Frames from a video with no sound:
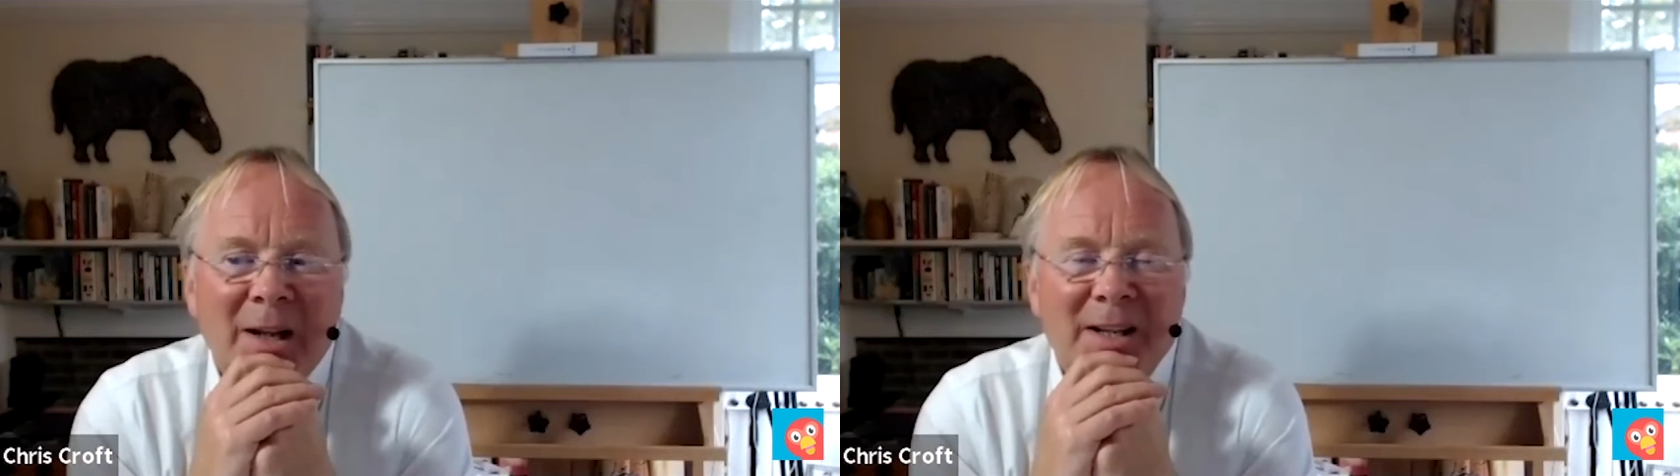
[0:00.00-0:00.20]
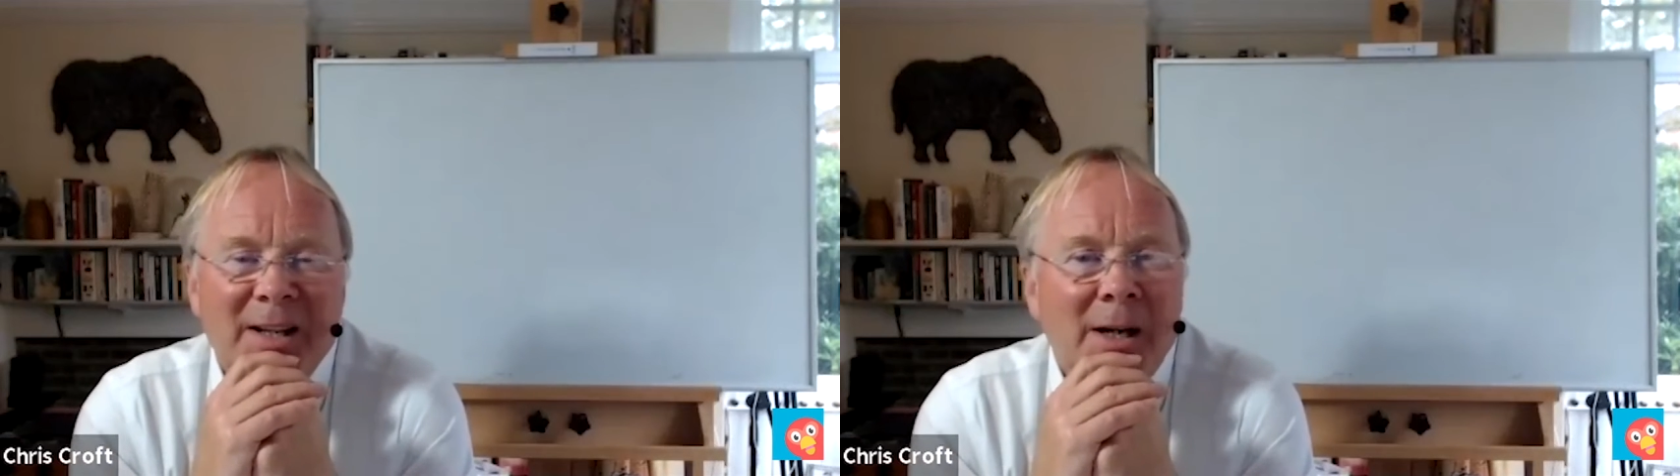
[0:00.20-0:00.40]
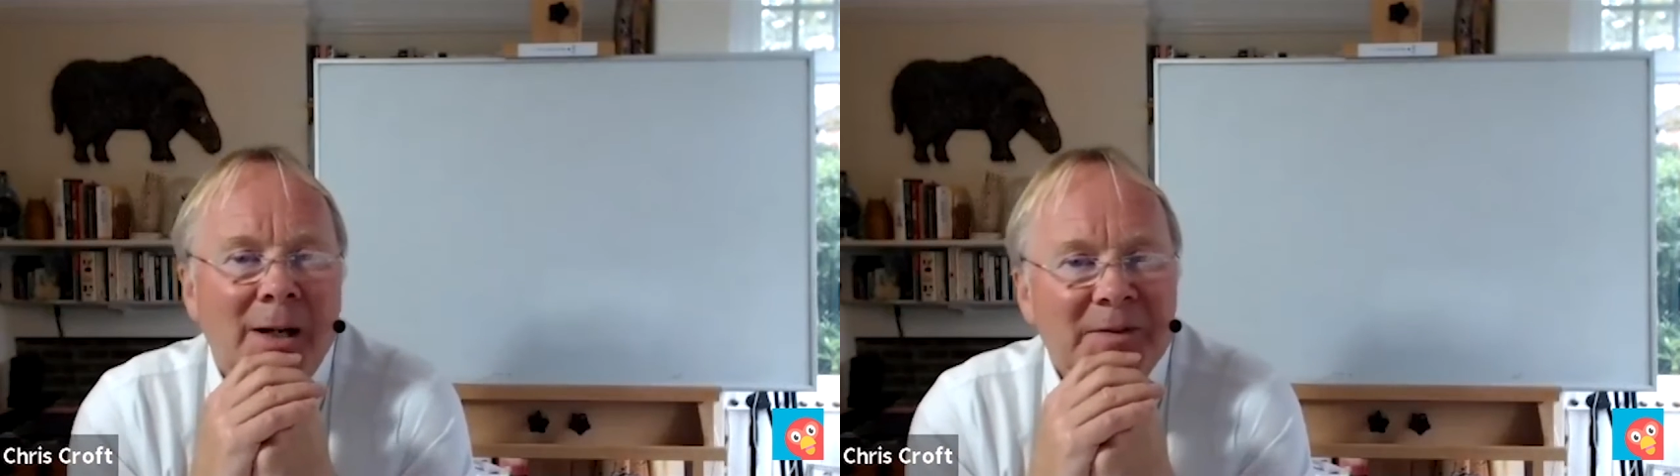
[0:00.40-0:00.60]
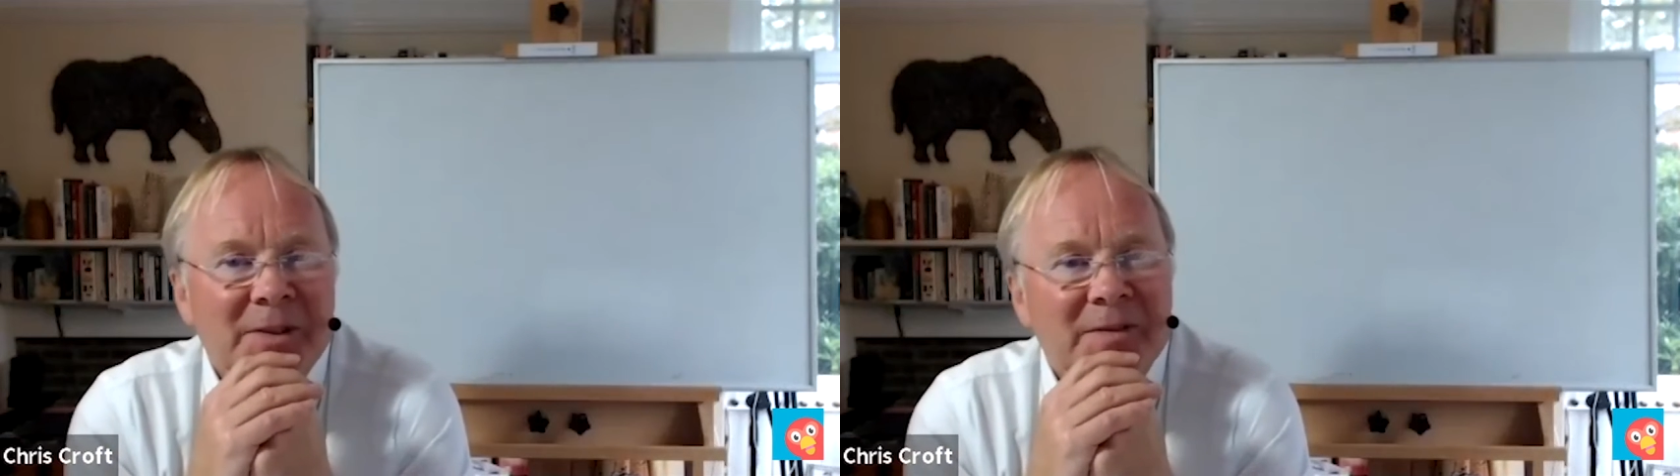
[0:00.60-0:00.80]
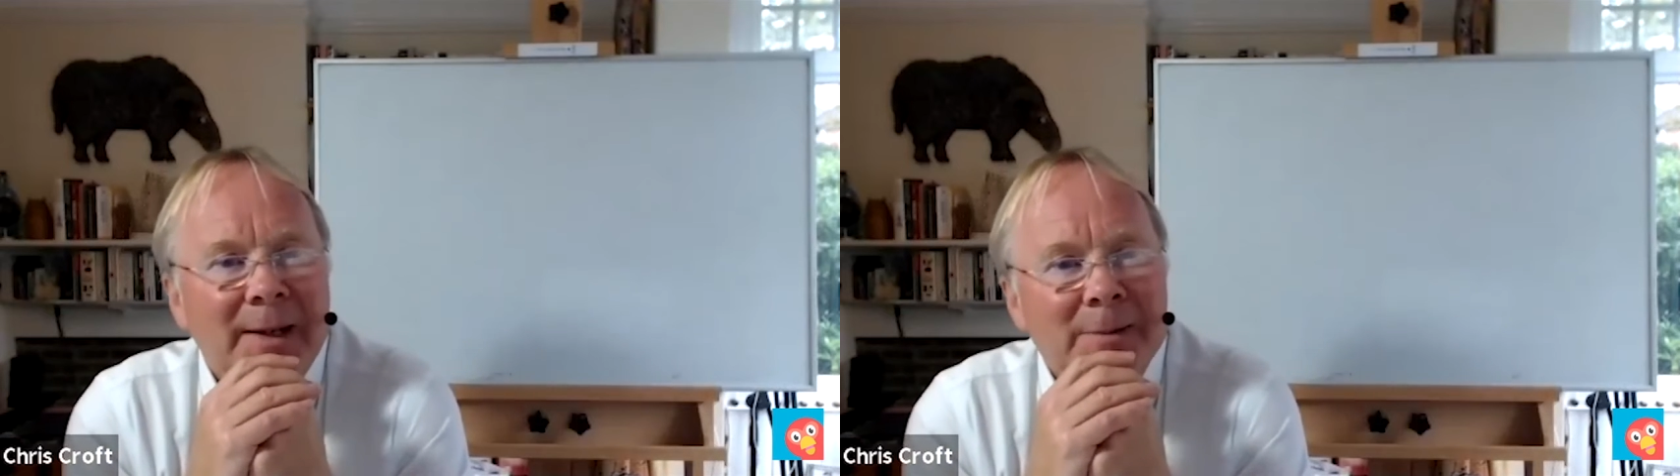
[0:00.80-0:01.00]
And I think after
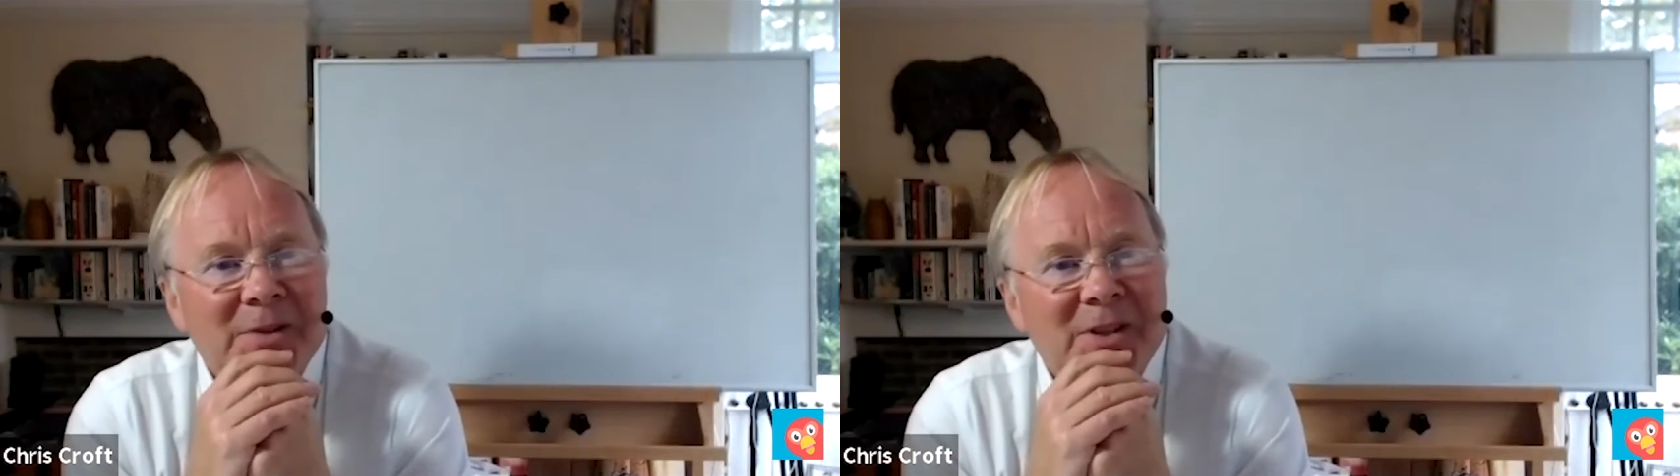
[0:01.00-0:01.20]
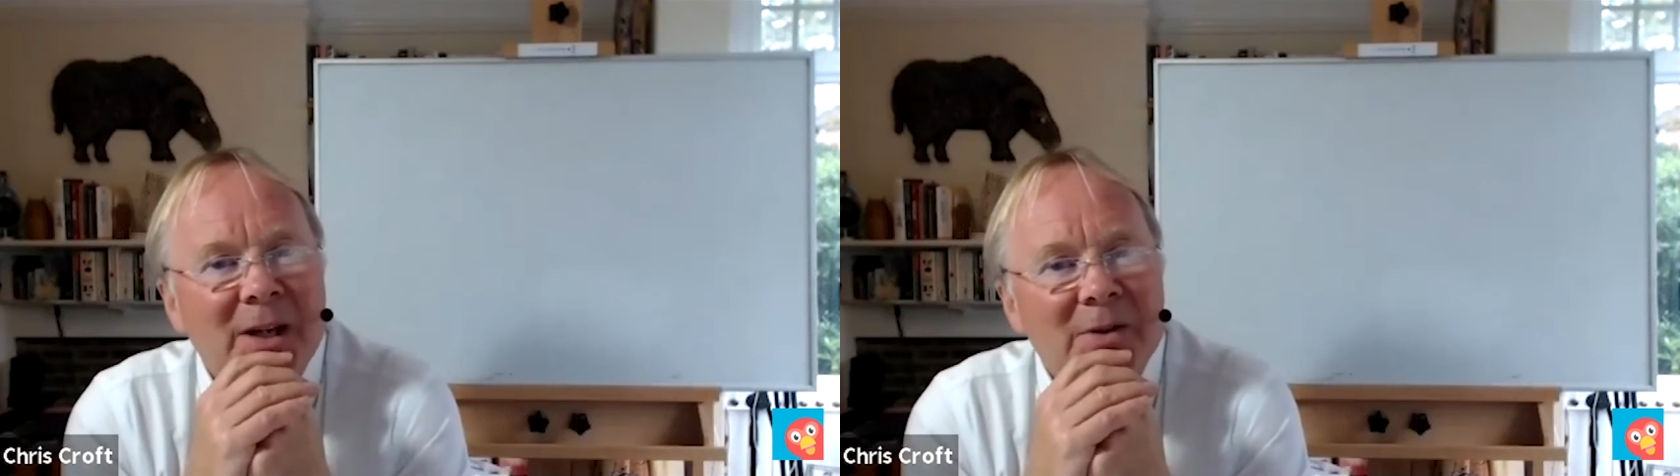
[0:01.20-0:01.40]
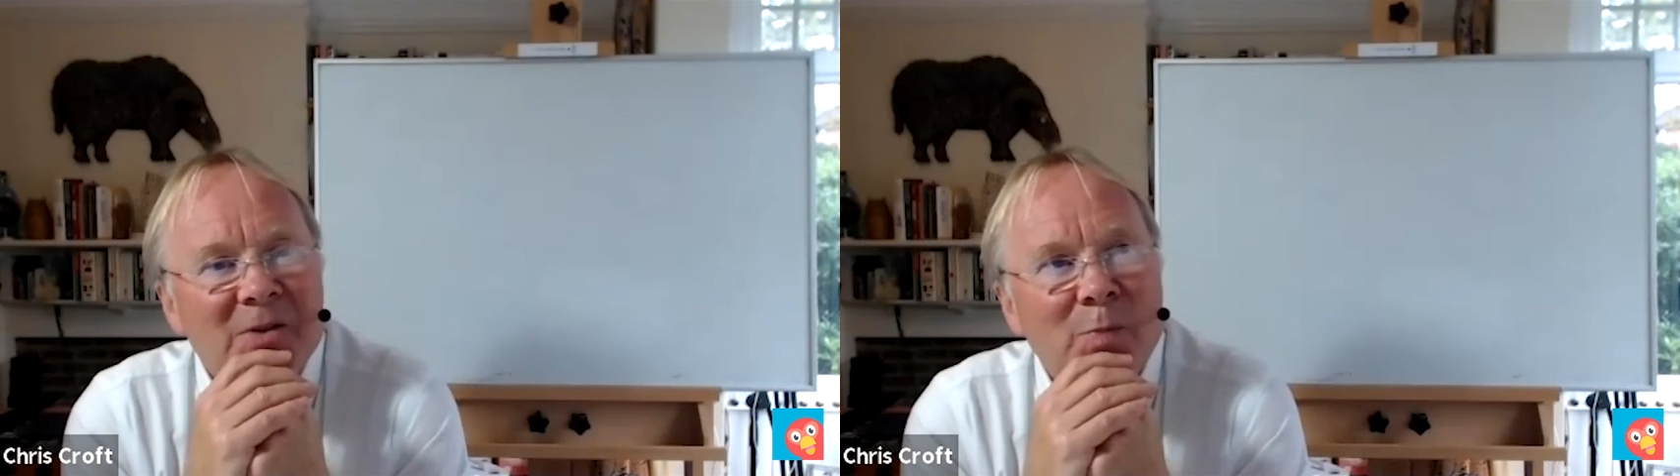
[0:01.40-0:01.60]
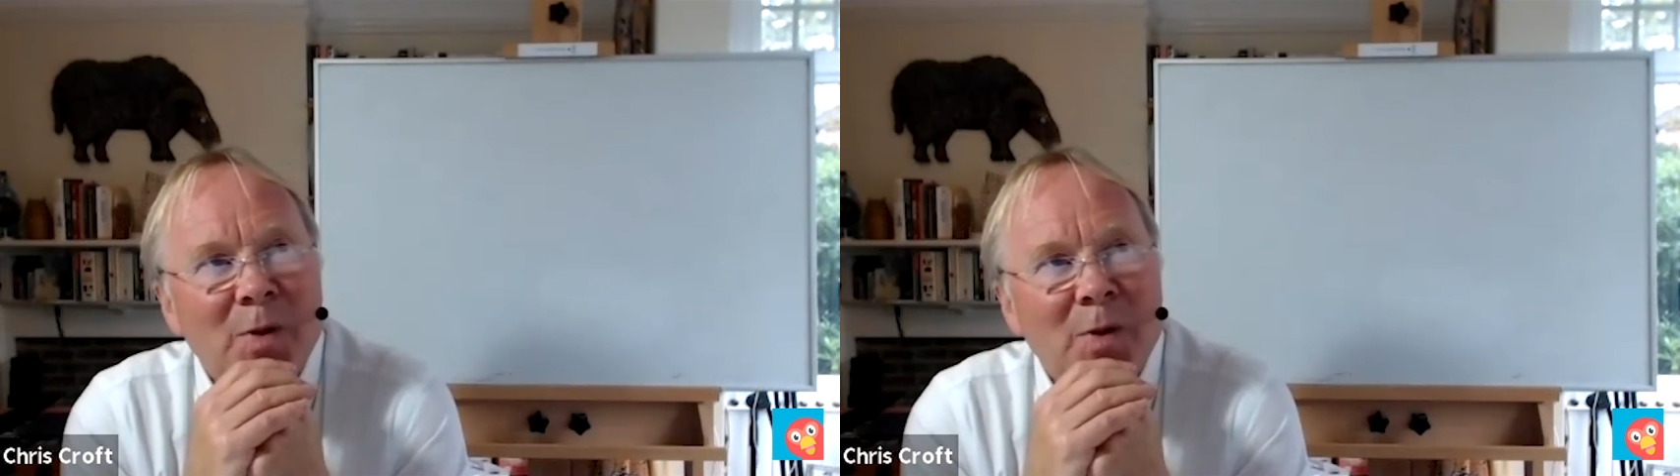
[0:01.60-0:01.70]
the virus goes,